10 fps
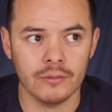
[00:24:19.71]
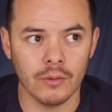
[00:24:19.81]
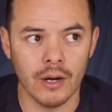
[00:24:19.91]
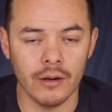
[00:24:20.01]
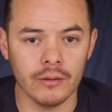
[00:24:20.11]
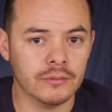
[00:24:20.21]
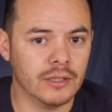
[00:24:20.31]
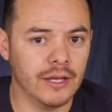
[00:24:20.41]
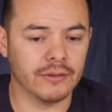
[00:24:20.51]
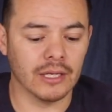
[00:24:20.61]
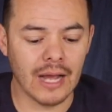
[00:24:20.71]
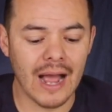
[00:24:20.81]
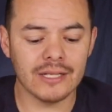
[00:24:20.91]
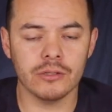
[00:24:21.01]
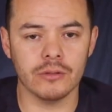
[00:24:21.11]
Well, if the
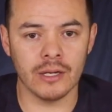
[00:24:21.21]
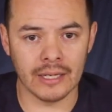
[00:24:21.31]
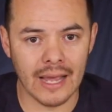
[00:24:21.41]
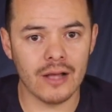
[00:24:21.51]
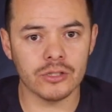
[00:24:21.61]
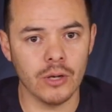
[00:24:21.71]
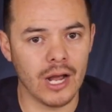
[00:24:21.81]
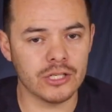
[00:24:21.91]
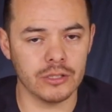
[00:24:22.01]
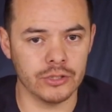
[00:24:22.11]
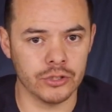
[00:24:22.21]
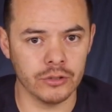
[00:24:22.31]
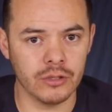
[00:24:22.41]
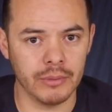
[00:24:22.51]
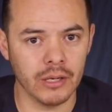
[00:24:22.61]
guys and gals who actually
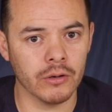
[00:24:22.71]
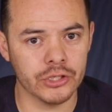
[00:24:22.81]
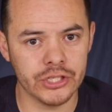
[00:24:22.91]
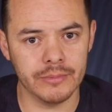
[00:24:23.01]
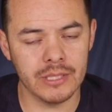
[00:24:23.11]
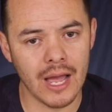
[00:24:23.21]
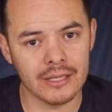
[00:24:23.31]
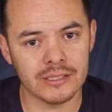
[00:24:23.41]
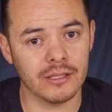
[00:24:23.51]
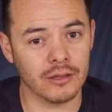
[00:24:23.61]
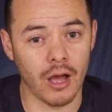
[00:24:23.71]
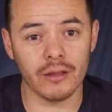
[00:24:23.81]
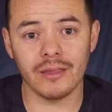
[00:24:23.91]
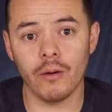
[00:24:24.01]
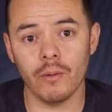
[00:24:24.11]
drew the bighorn sheep tags
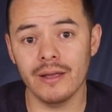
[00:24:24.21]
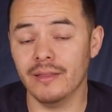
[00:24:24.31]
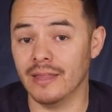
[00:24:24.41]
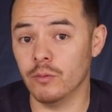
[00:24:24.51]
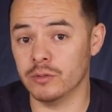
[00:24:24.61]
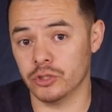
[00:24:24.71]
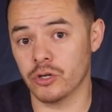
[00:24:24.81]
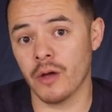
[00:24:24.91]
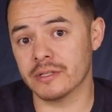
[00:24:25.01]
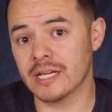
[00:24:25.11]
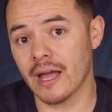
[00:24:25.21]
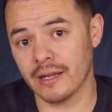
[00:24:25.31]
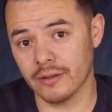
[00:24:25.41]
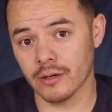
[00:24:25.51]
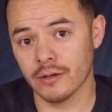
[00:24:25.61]
thought that way, they wouldn't have drawn the tag
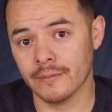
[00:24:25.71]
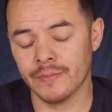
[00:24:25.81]
either.